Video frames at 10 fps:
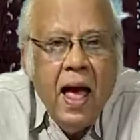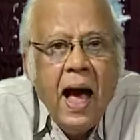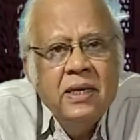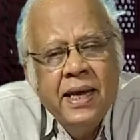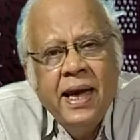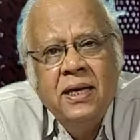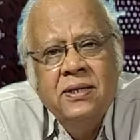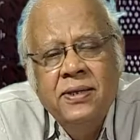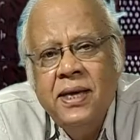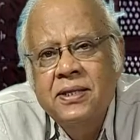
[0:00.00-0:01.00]
As
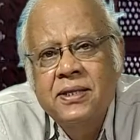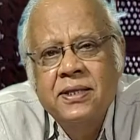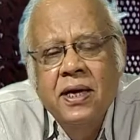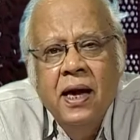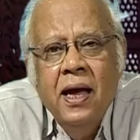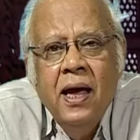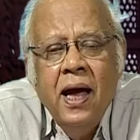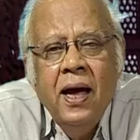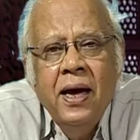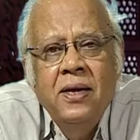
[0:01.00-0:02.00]
against this,
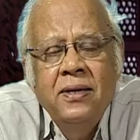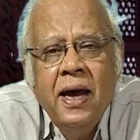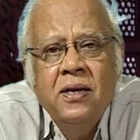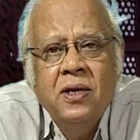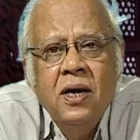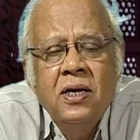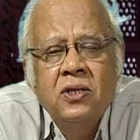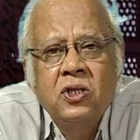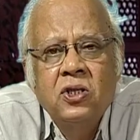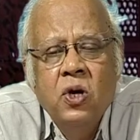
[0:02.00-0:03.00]
uh,
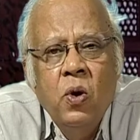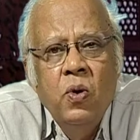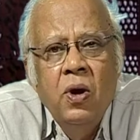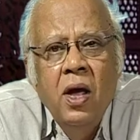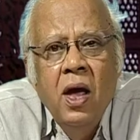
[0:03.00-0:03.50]
intentionalist school